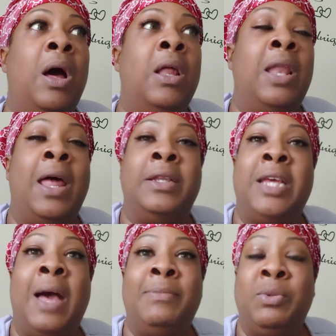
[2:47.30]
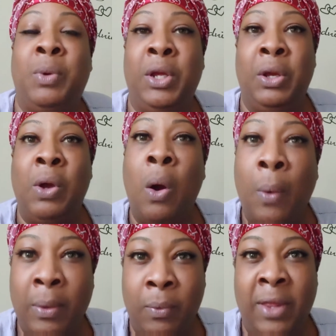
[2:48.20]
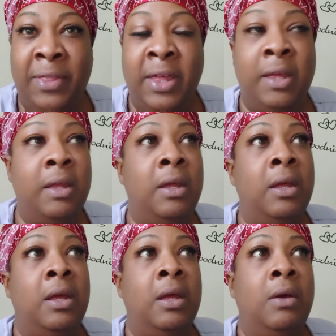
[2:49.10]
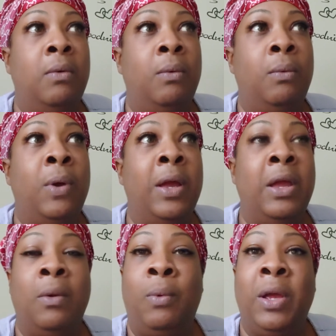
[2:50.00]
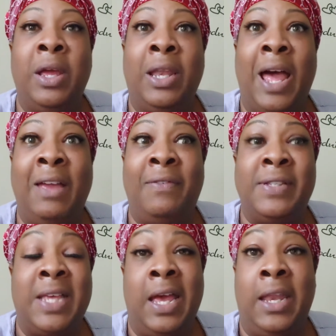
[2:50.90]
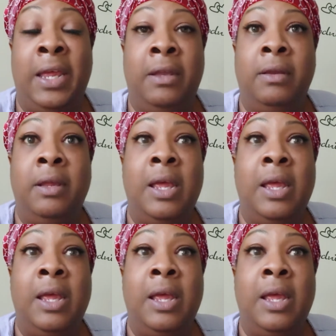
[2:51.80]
a lot of times where you're going with it, where your where your life is headed.